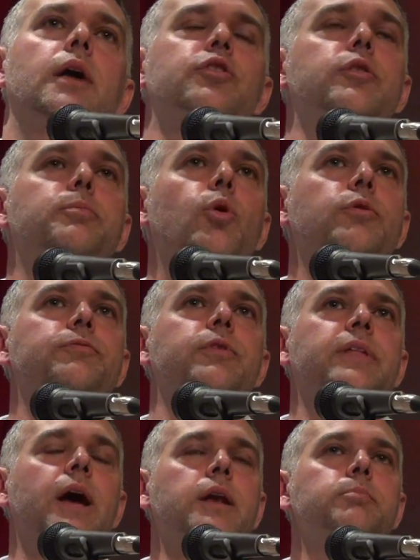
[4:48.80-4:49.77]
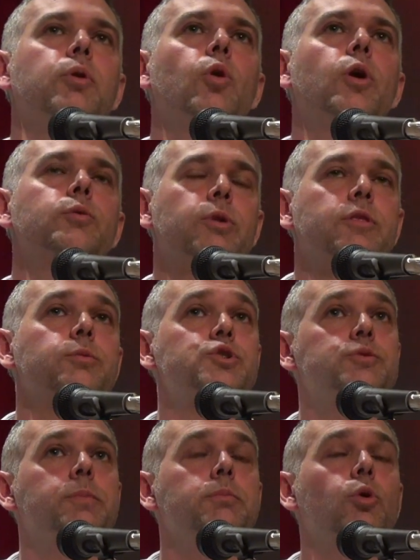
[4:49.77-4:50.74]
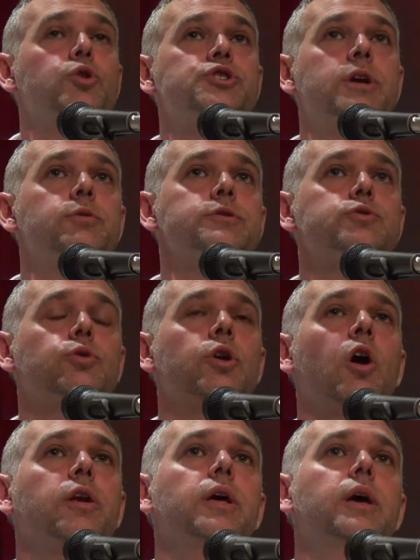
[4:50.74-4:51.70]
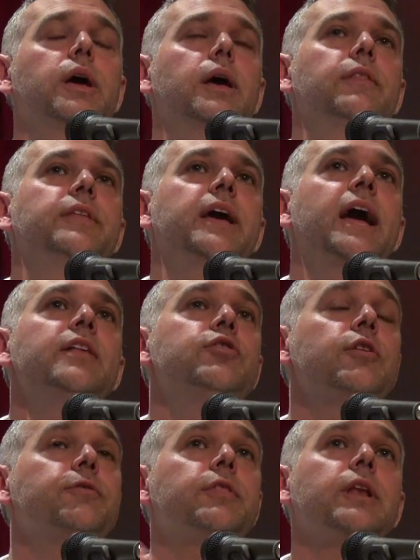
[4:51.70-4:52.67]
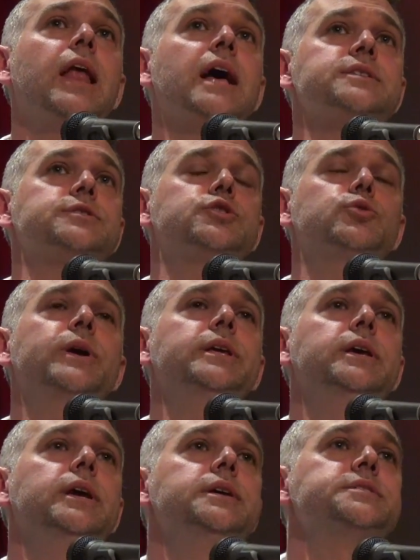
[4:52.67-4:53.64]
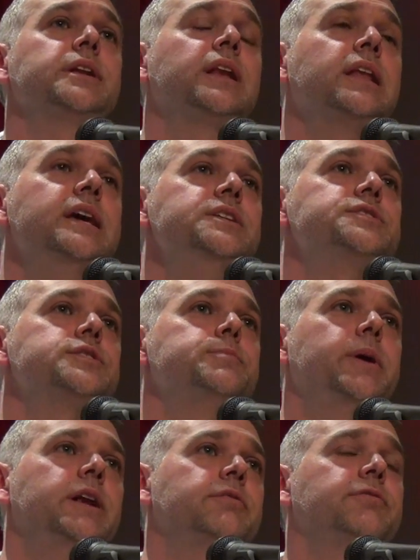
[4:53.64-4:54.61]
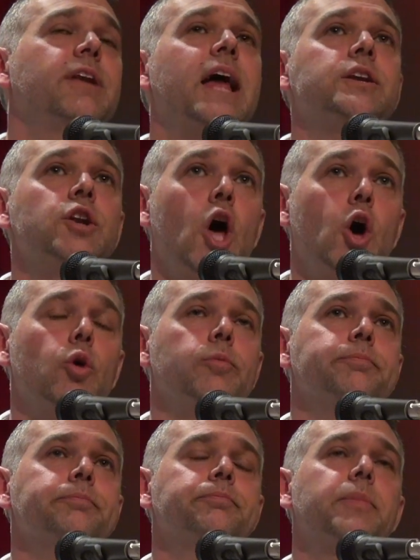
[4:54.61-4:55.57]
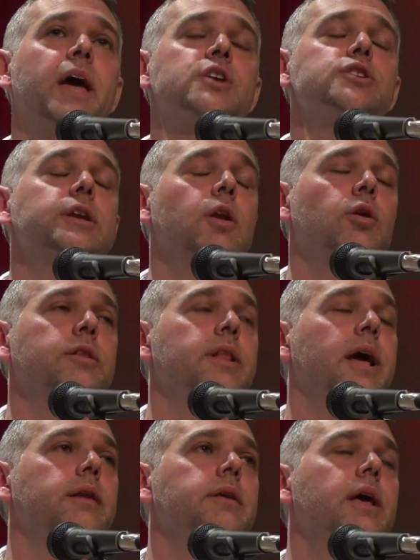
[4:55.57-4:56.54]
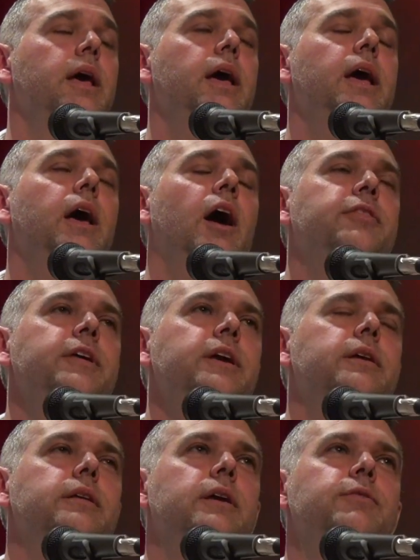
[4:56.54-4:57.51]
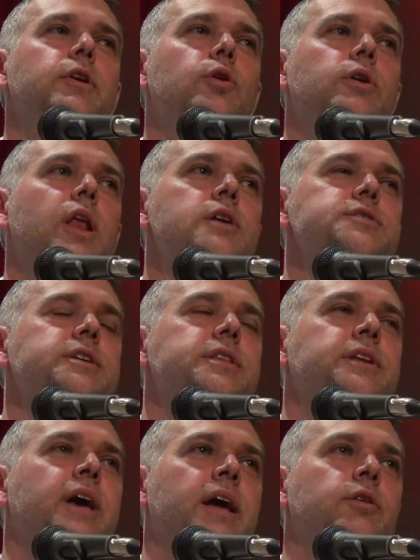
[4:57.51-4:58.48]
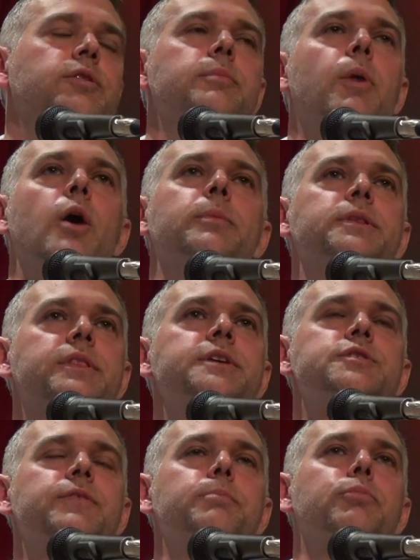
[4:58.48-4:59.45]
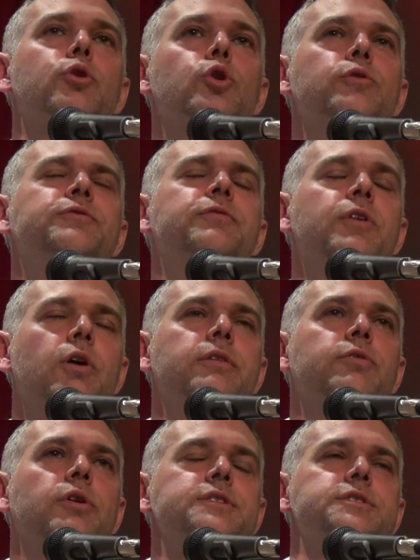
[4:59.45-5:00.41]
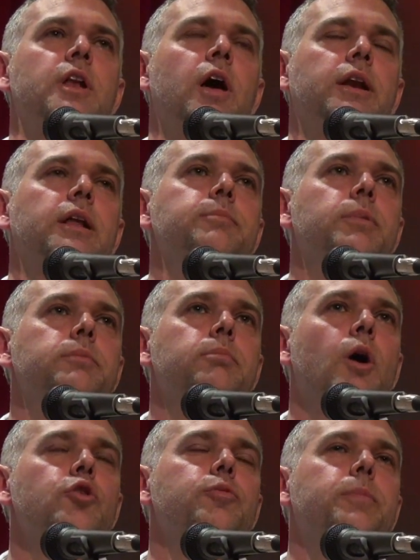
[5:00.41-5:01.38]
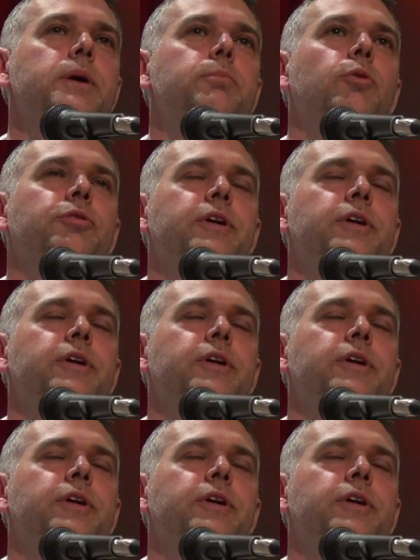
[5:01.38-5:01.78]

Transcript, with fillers: support for the unemployed, whether we should be more generous or not, the answer for the last 20 years at least has been a flat no, actually longer than that. I think if you look closely at the data at the moment, things have improved very, very slightly, but most people